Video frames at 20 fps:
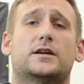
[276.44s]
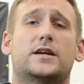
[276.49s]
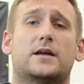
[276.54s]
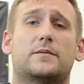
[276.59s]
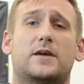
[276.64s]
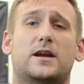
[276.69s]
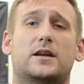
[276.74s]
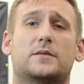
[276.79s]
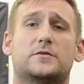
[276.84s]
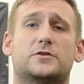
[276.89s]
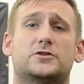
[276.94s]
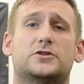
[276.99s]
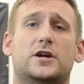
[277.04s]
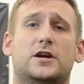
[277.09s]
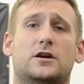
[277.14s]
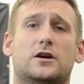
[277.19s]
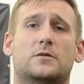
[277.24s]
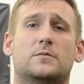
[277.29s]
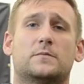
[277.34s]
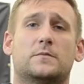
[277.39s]
Again, my name is
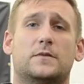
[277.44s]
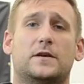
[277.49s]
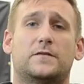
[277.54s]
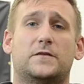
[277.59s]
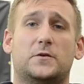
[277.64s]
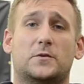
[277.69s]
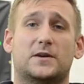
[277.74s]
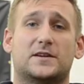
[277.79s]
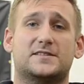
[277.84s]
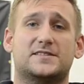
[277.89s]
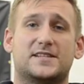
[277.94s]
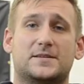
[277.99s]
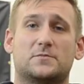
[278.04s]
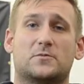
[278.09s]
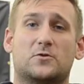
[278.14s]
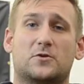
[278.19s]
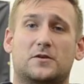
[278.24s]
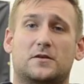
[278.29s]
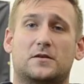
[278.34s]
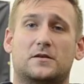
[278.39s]
Jacob. If you want to see
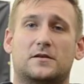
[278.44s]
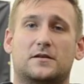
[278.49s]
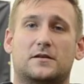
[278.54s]
more,